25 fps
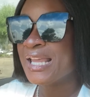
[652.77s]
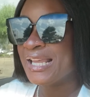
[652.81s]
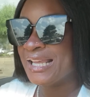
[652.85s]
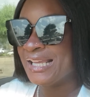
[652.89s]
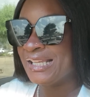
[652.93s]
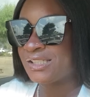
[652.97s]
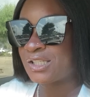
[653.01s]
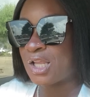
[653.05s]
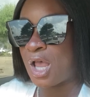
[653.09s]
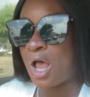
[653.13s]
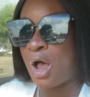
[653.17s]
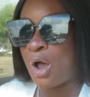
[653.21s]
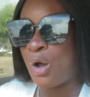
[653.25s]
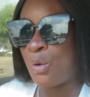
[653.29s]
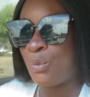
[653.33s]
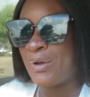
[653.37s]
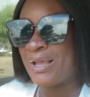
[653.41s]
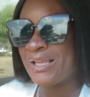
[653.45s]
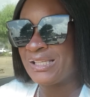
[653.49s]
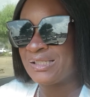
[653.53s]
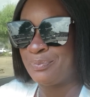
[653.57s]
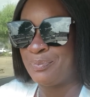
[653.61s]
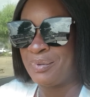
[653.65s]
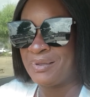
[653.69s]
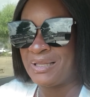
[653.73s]
it's
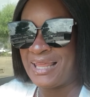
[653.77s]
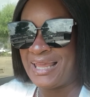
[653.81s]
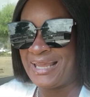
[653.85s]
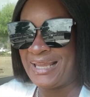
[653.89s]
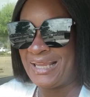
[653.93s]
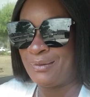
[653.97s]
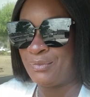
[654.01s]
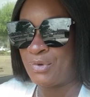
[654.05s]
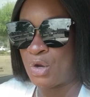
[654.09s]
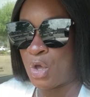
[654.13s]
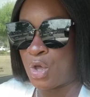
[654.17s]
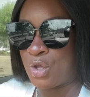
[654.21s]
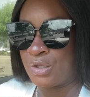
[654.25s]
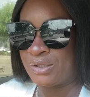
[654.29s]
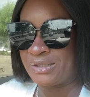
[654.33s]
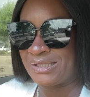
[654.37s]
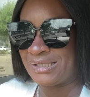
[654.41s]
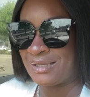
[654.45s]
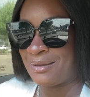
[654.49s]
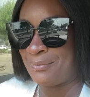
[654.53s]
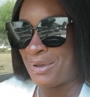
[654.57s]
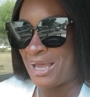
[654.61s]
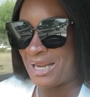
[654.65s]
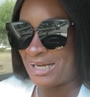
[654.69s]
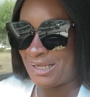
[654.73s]
always blamed on
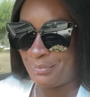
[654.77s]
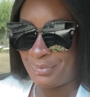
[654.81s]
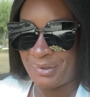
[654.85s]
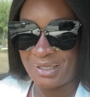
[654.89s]
somebody